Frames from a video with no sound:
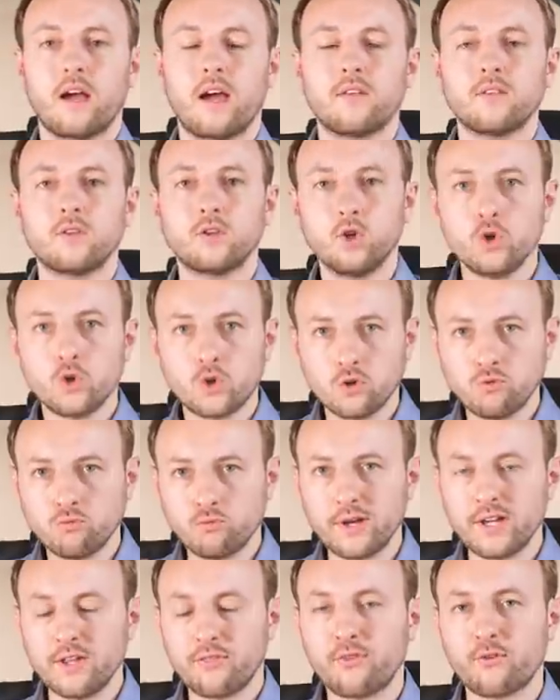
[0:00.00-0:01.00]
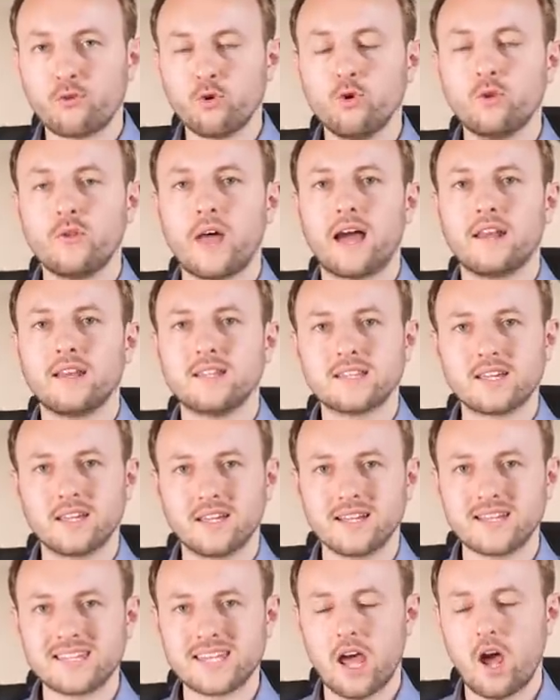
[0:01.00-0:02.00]
And you can read through that and it's
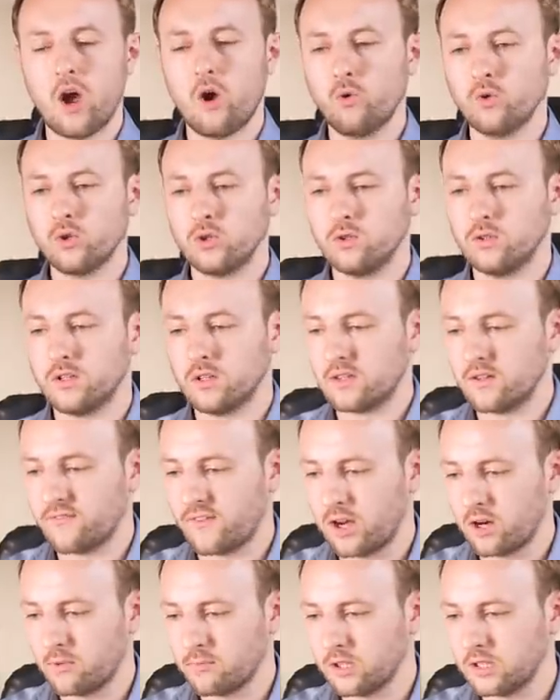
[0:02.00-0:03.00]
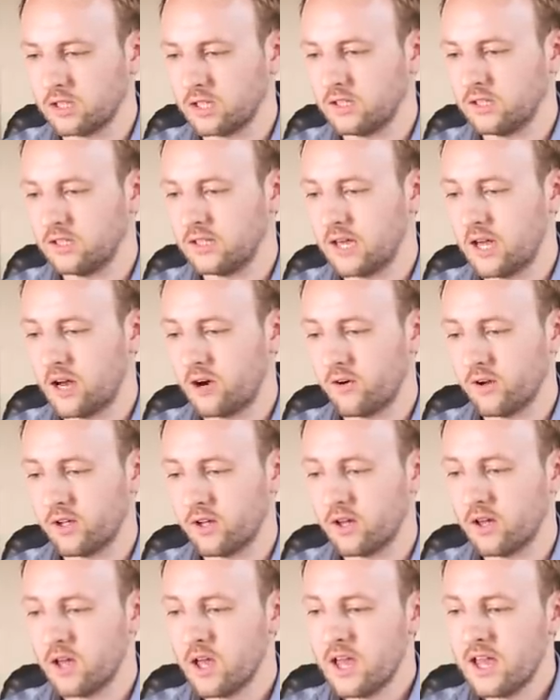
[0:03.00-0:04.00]
going to tell you the development in the
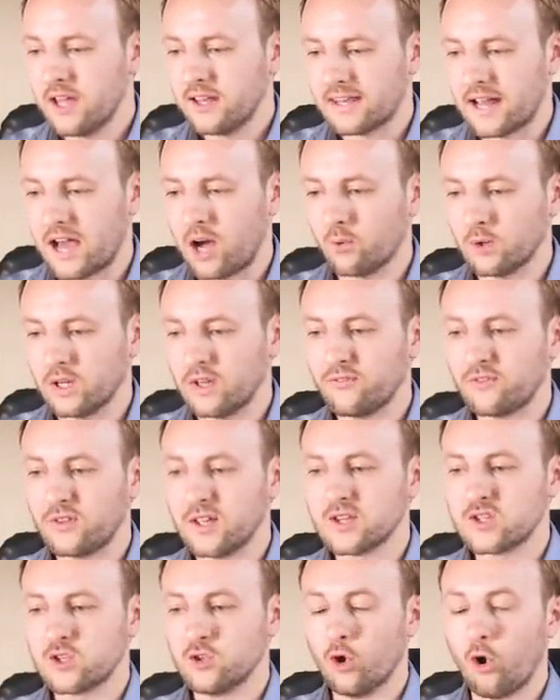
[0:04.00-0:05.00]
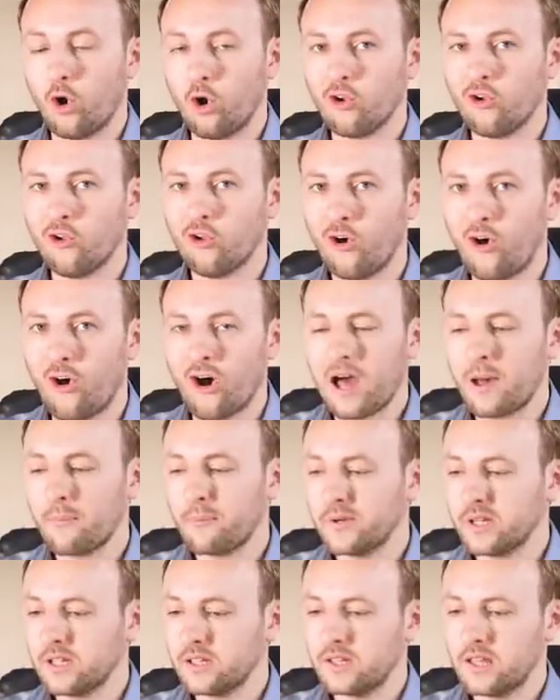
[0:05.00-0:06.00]
area. Now, if there's not a lot
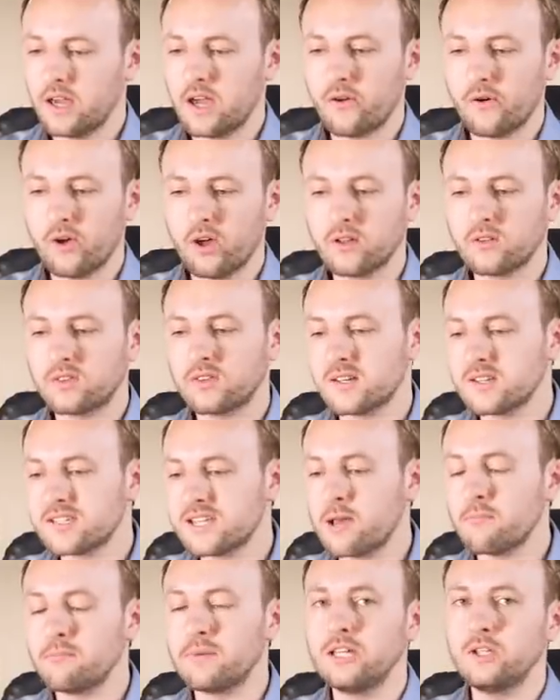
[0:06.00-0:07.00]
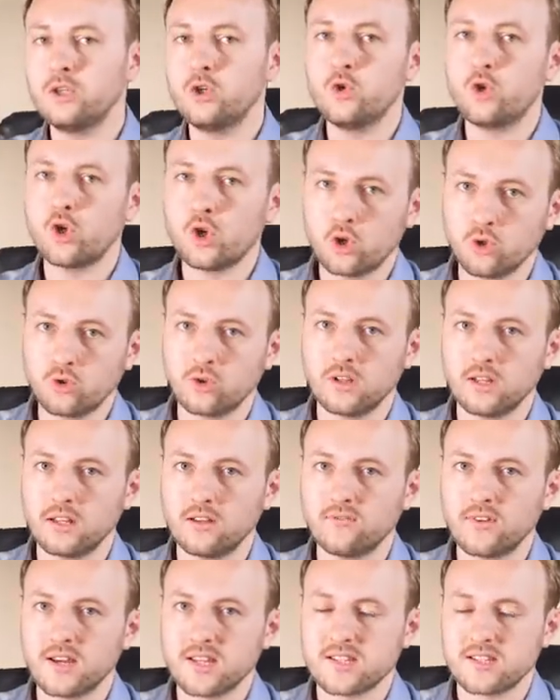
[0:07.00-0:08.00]
happening in the area, does that mean you shouldn't
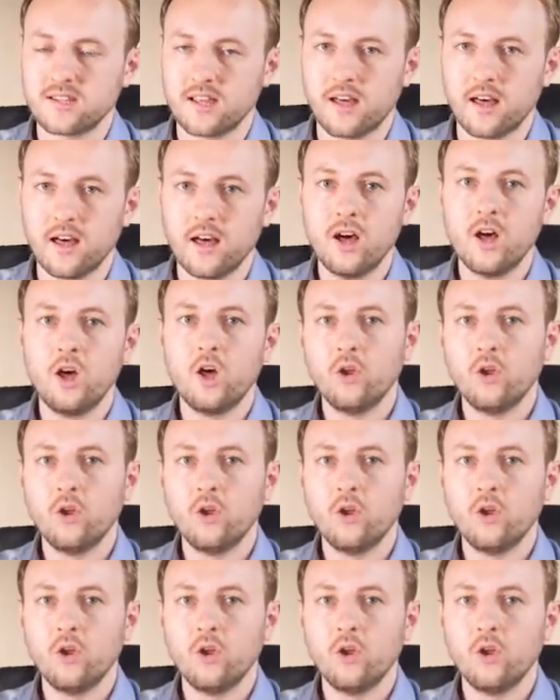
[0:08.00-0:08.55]
invest there?